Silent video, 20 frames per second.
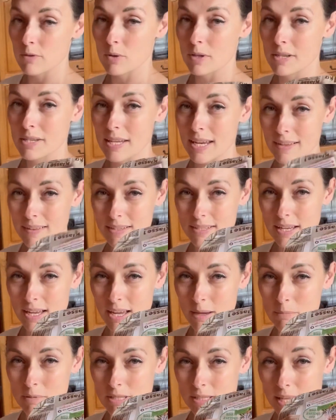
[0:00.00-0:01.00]
can take the
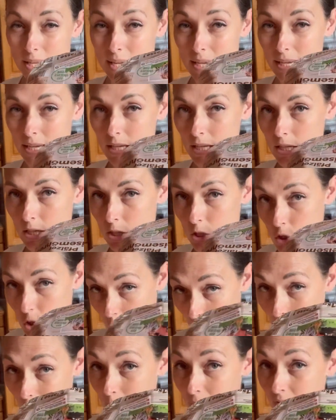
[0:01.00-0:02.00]
time to like
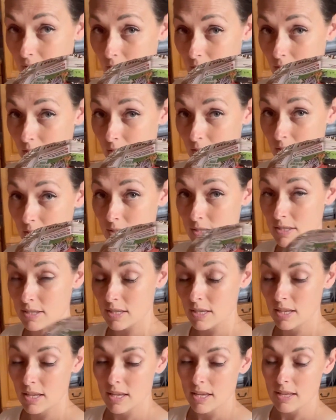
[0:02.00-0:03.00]
chop up a thing of carrots.
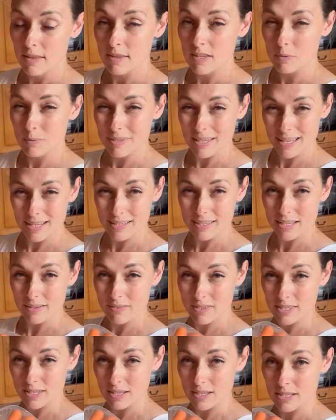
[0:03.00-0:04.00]
This was
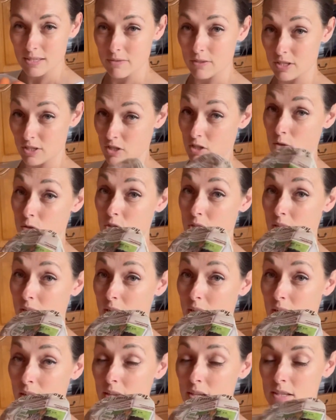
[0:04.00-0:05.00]
87 cents for this huge thing of
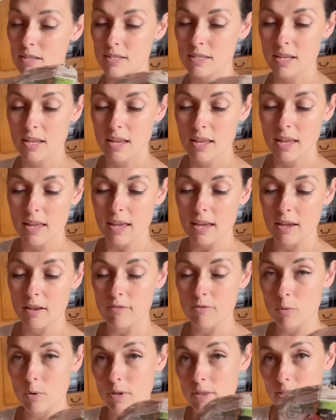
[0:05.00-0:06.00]
carrots. And
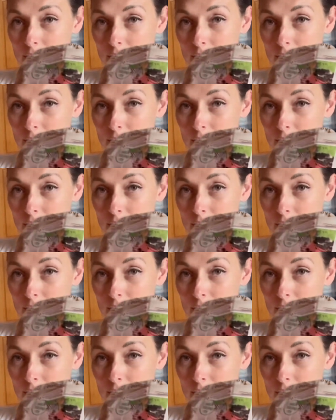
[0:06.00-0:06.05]
for the